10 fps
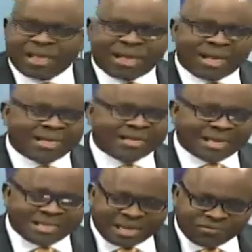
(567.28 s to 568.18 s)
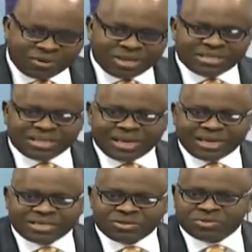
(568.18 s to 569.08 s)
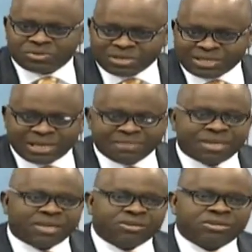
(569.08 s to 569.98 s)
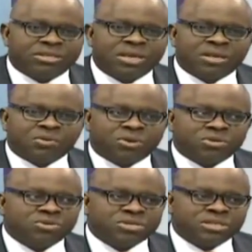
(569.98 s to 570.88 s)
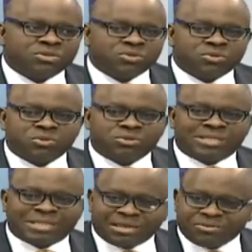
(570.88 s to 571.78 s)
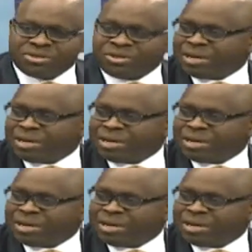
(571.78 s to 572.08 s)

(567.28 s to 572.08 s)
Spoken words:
And the advocacy end is also critical because we also need to tackle the other